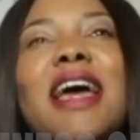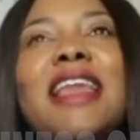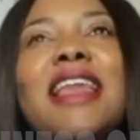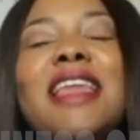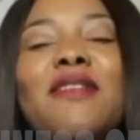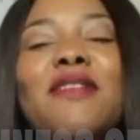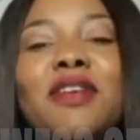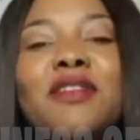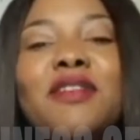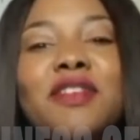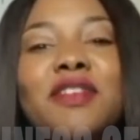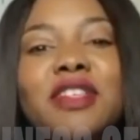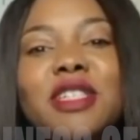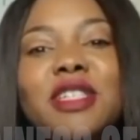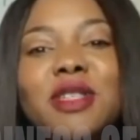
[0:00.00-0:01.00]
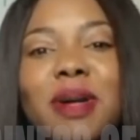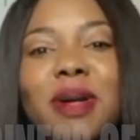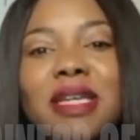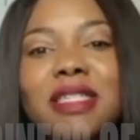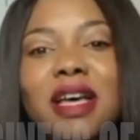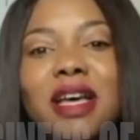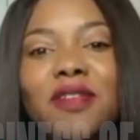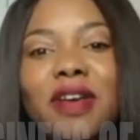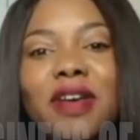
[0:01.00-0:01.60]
I never envisioned myself